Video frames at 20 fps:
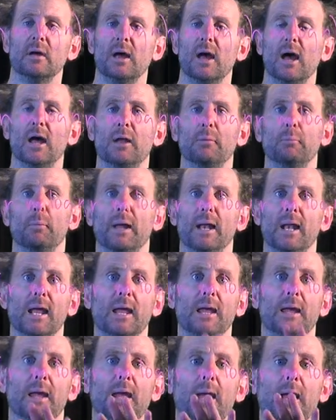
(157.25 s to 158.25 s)
And when
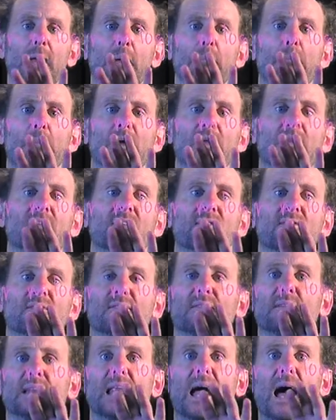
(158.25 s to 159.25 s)
m
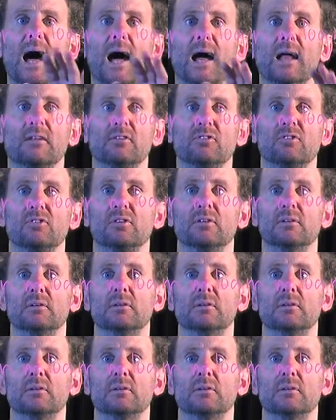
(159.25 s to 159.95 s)
is large,